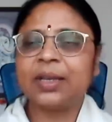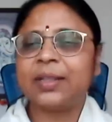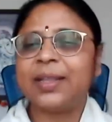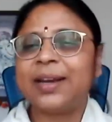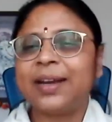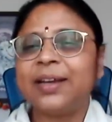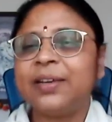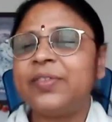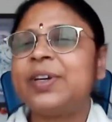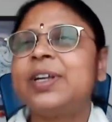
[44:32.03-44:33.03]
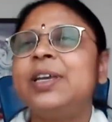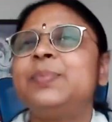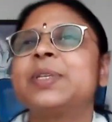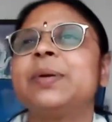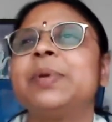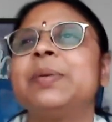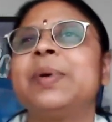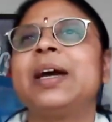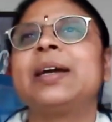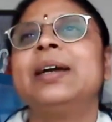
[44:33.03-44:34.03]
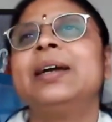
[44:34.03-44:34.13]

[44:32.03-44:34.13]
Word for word: that Anga word keeps coming back.